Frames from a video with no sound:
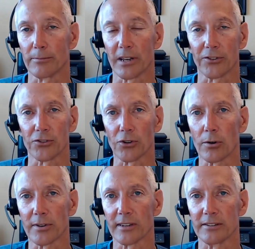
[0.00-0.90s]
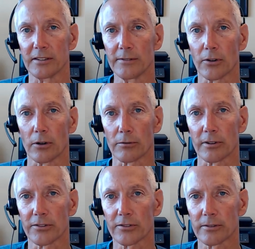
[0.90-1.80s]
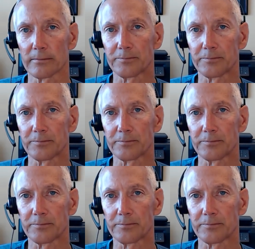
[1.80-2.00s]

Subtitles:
because there's always that default risk.